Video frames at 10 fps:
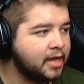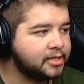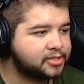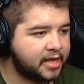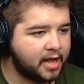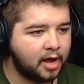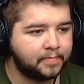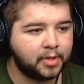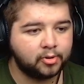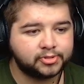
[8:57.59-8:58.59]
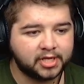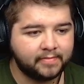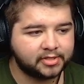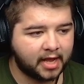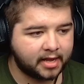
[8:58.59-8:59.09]
Data hub though, team
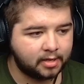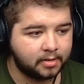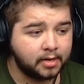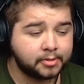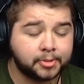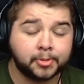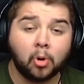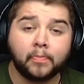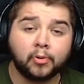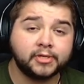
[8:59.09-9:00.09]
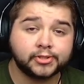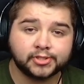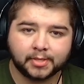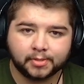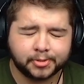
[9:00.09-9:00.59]
attacking,
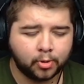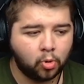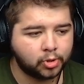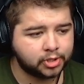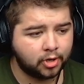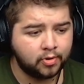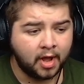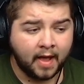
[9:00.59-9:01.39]
4.74, so